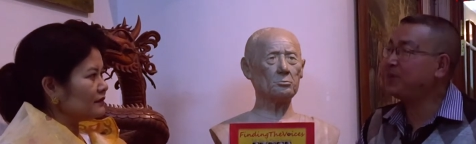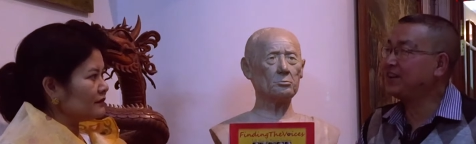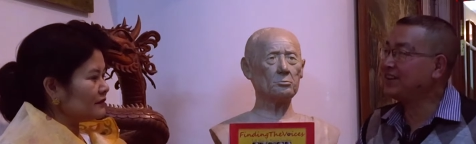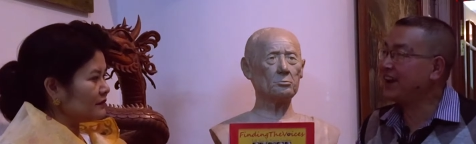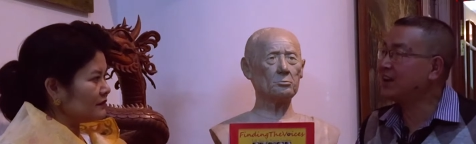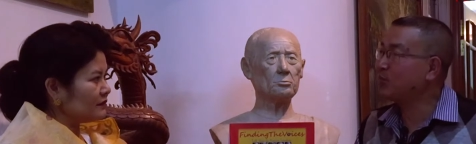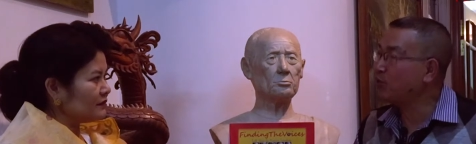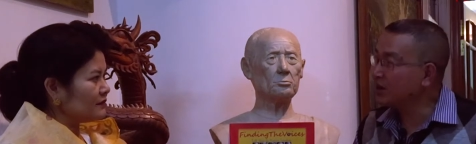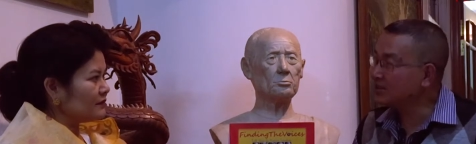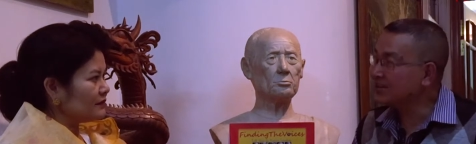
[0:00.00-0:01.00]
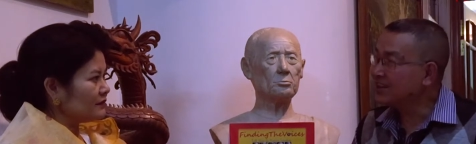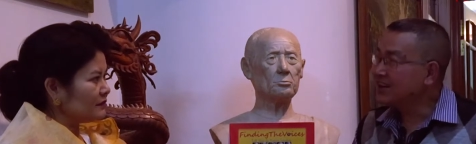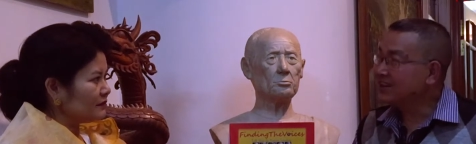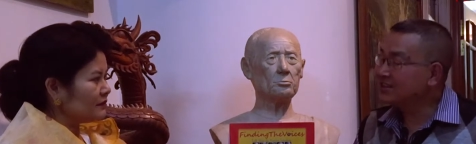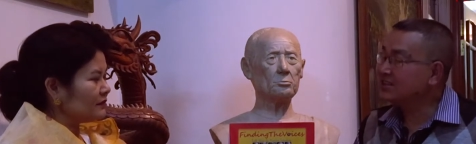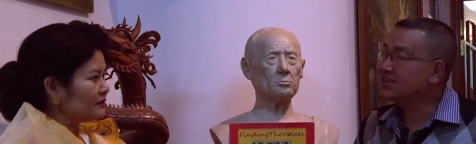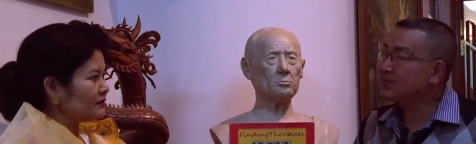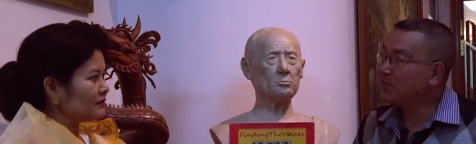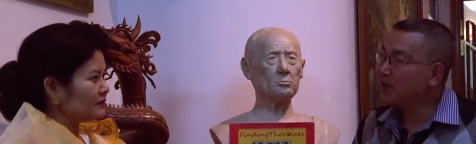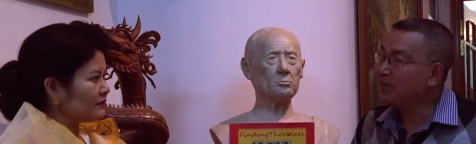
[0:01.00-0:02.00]
Speaker 1: the painting at once. Mm. This is
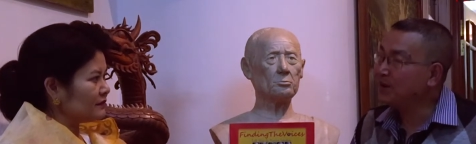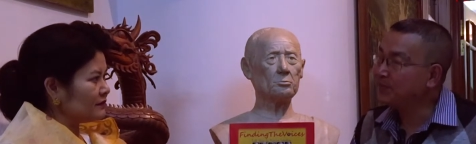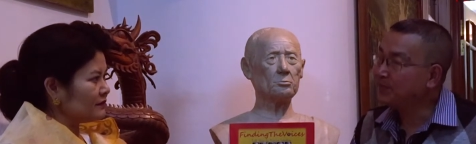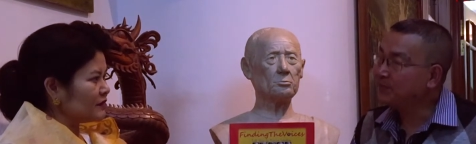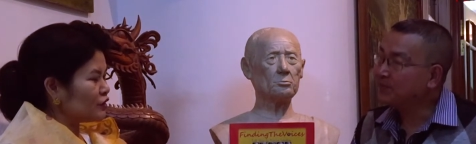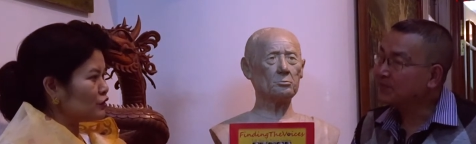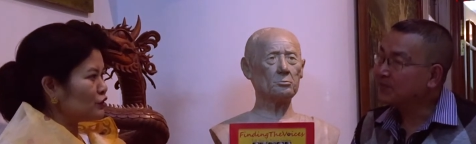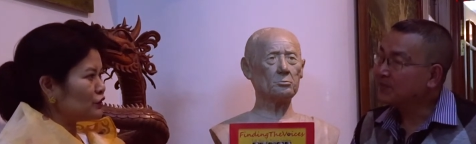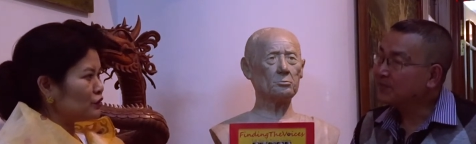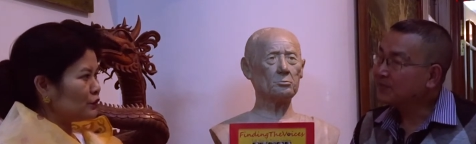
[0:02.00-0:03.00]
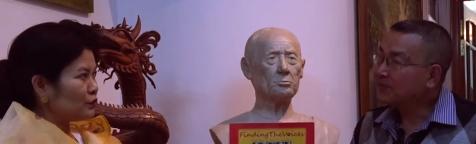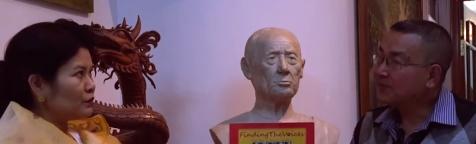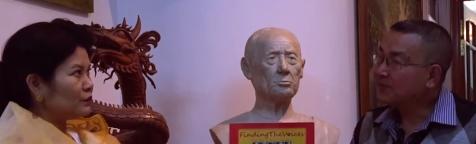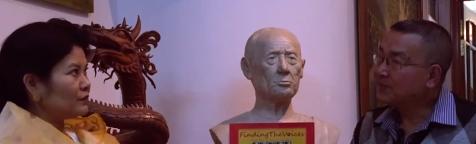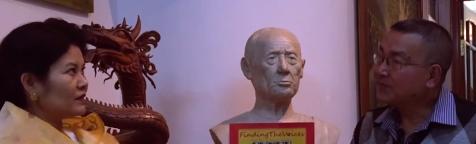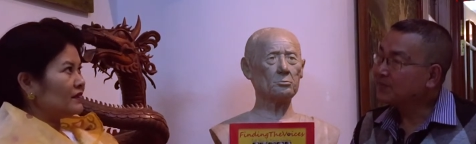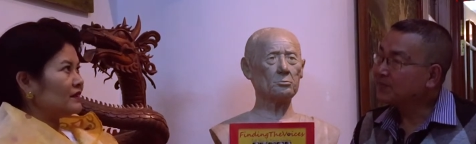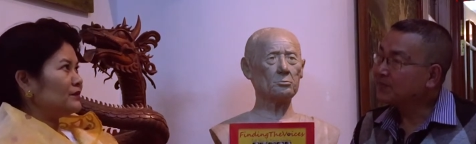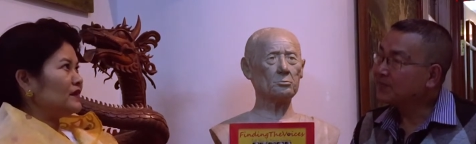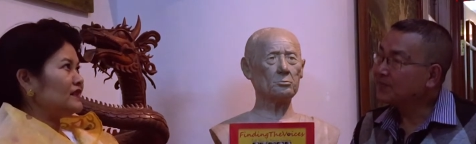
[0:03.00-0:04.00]
hmm. the problem.
Speaker 2: So do you
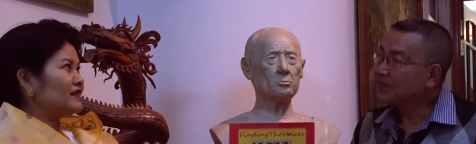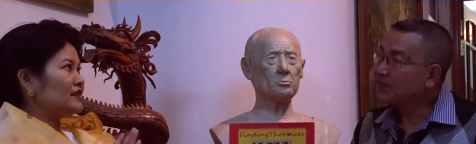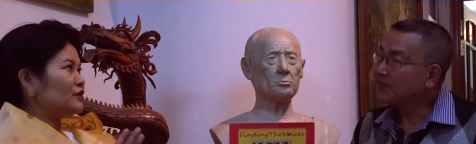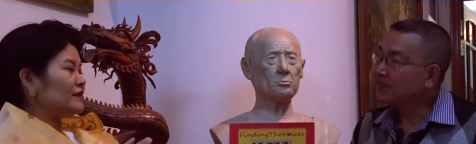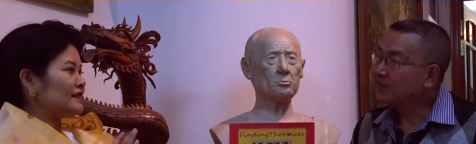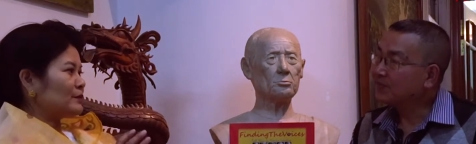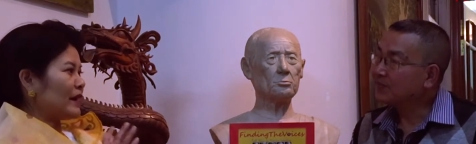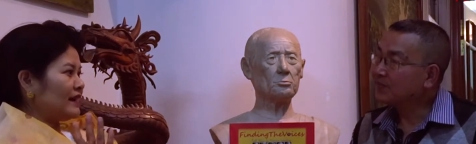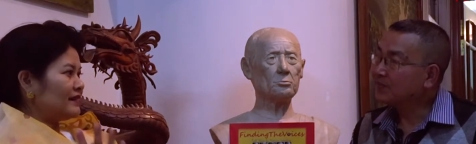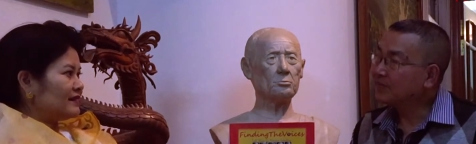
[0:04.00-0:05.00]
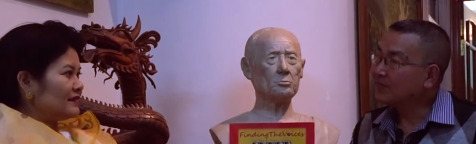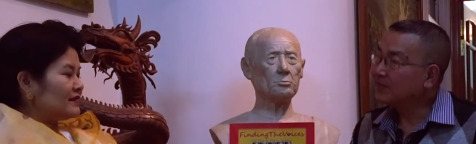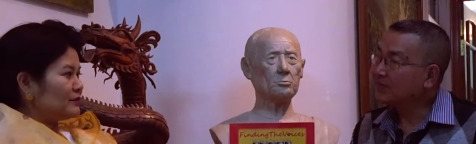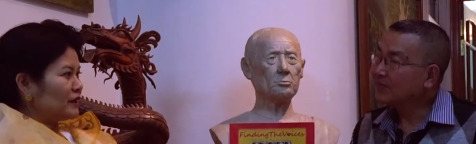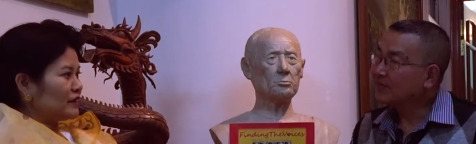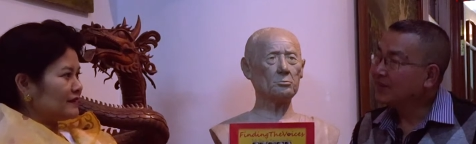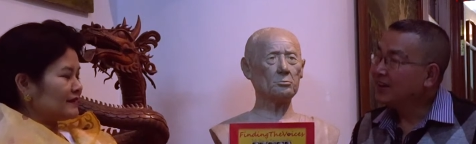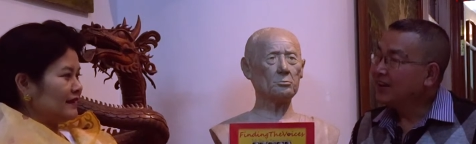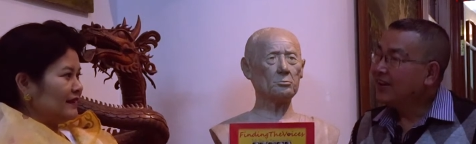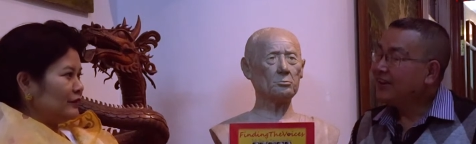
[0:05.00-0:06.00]
um, intend to expand it?
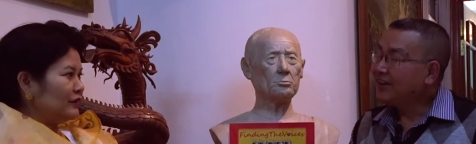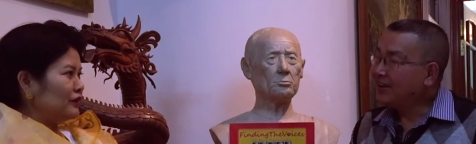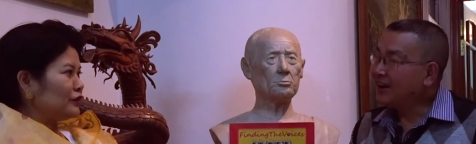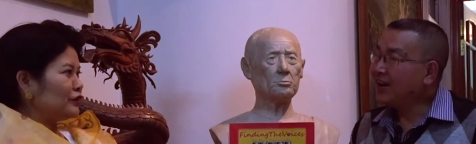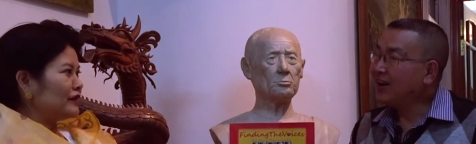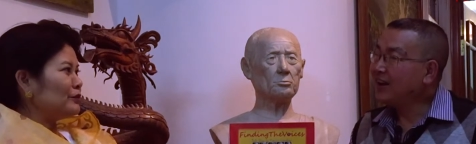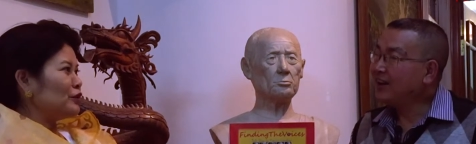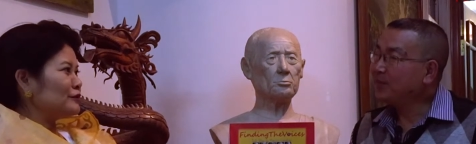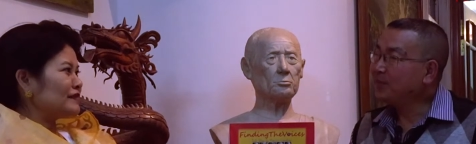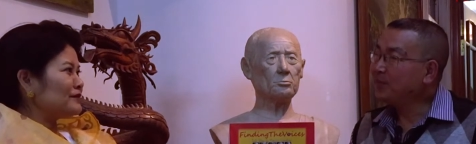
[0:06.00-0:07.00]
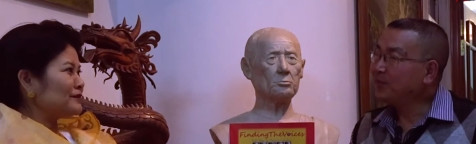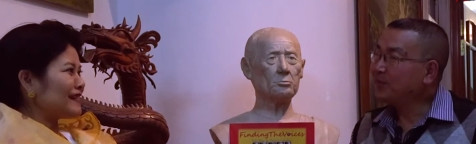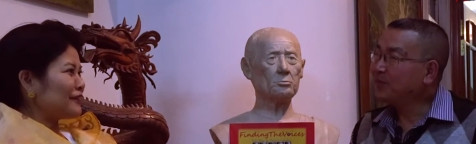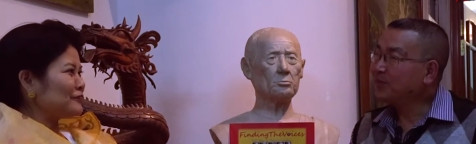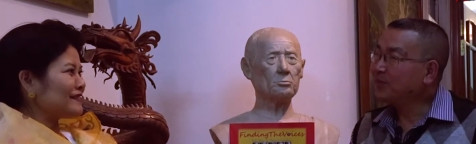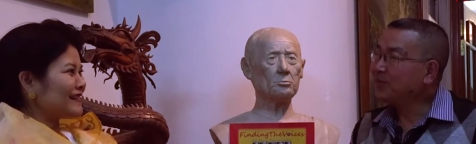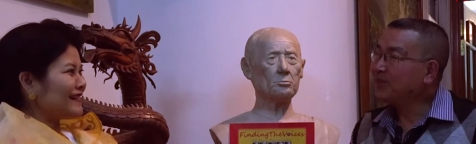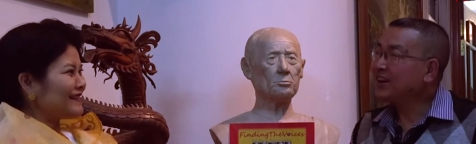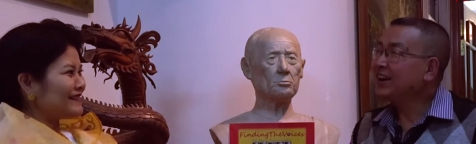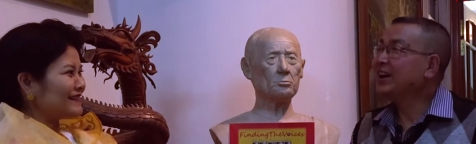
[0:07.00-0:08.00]
Because yeah. Uh, you know the museums
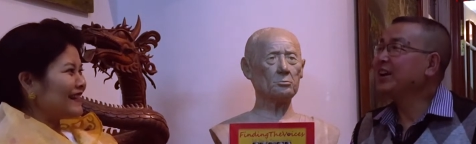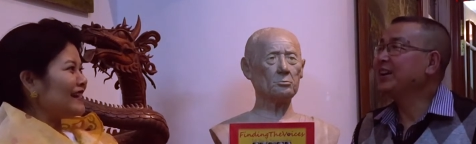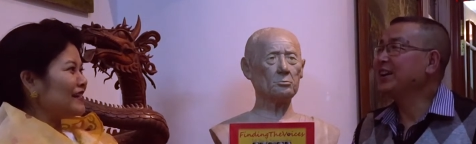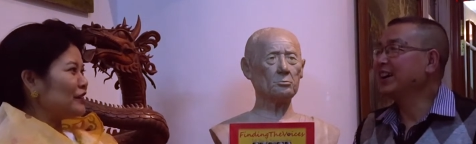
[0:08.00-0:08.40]
outside they are